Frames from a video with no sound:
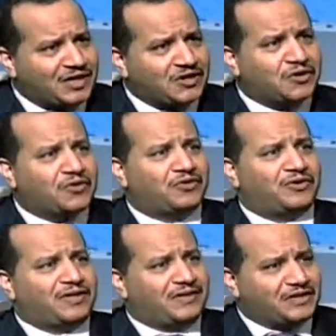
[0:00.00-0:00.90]
the
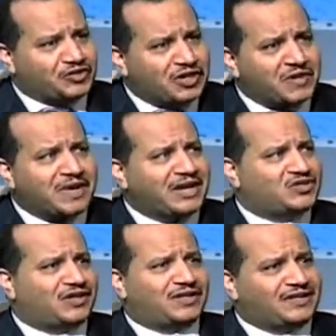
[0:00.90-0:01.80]
CEO, the
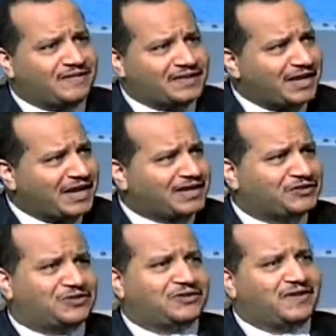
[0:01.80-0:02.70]
general manager, the
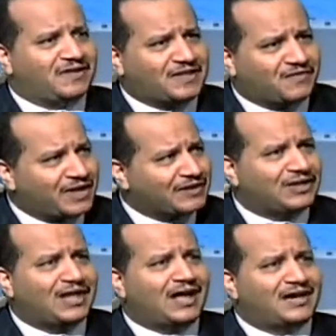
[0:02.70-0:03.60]
director, the
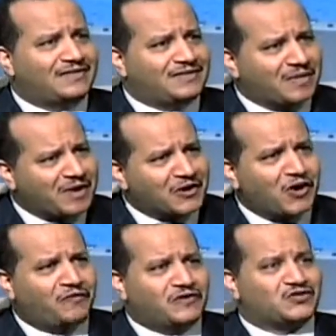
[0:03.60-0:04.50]
front line,
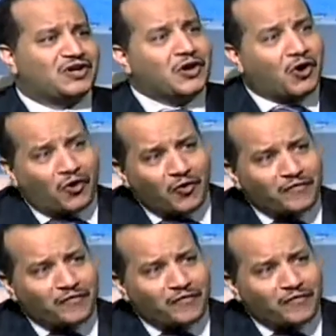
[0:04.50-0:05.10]
the back office,